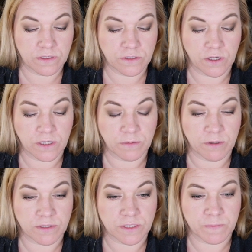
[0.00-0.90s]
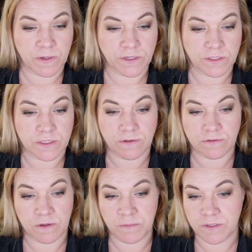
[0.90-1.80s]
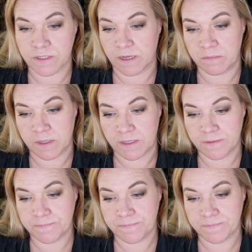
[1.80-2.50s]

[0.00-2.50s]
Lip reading: talking about these brushes. I was almost done, but